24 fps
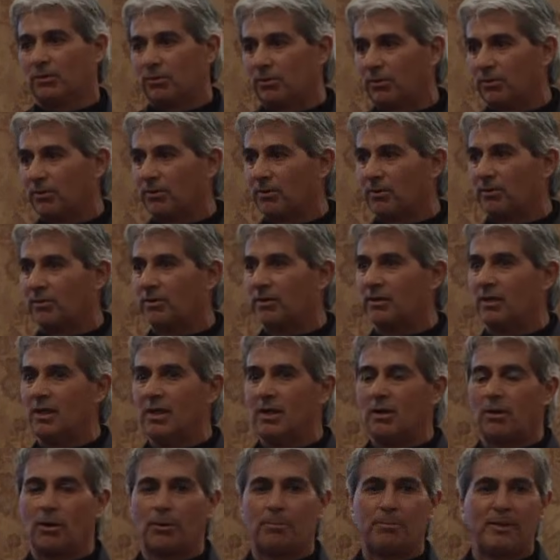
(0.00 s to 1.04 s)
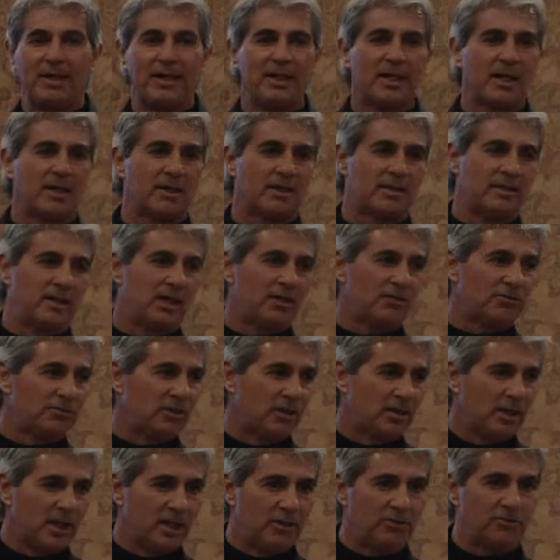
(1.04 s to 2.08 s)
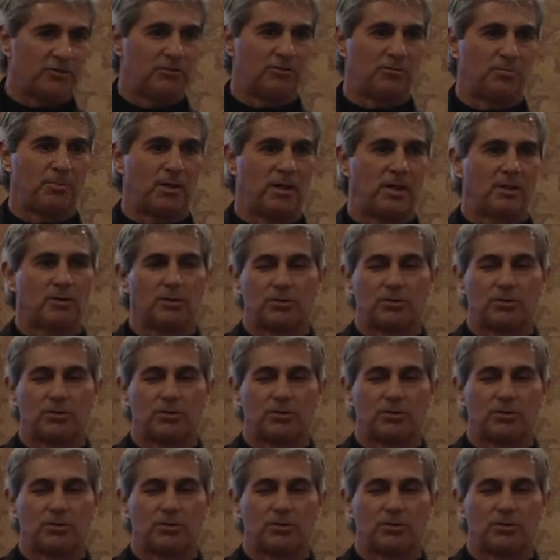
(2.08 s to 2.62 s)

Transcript: or being at a destination spot